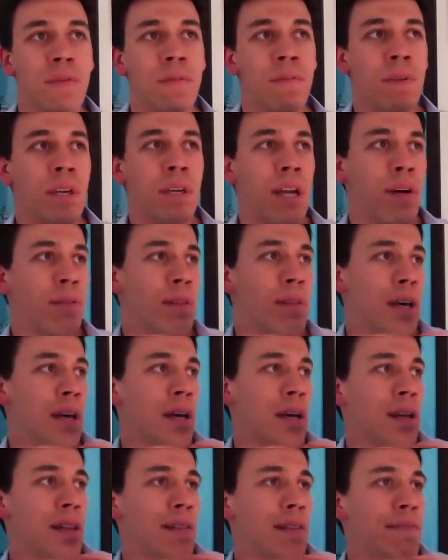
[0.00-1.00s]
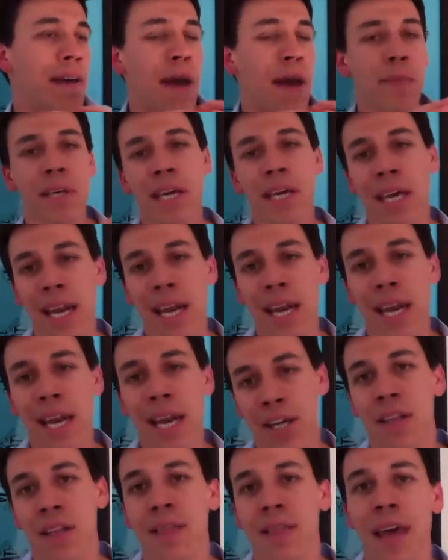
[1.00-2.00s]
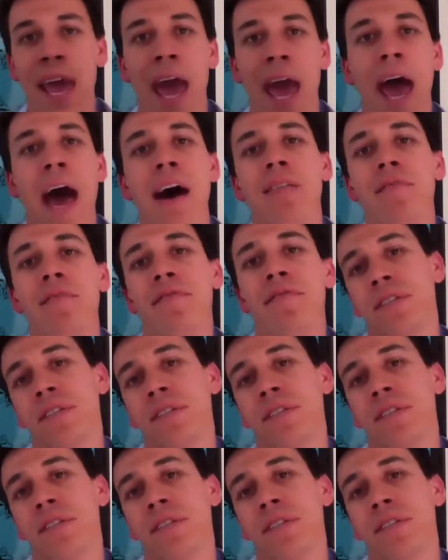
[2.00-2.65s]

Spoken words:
the family connection that they have